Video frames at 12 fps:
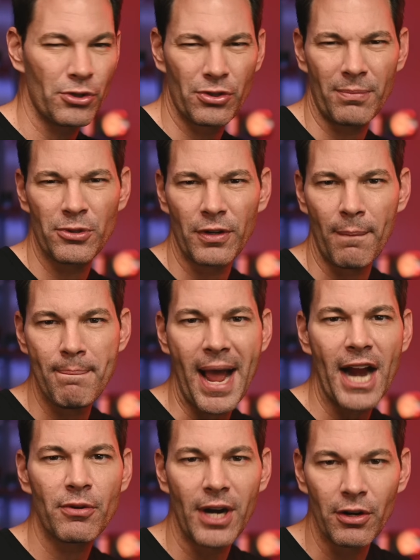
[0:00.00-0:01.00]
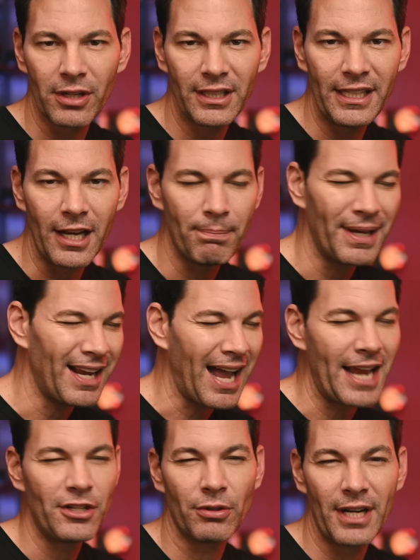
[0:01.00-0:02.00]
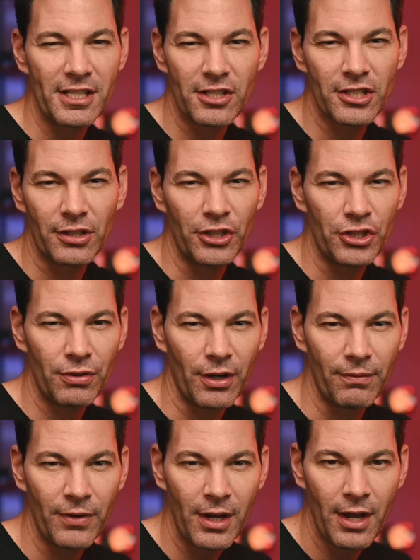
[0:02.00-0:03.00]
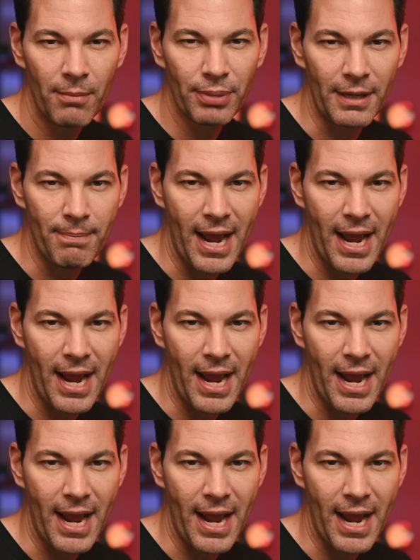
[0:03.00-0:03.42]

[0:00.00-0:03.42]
some sort of background cleanup, but I don't necessarily shoot on plain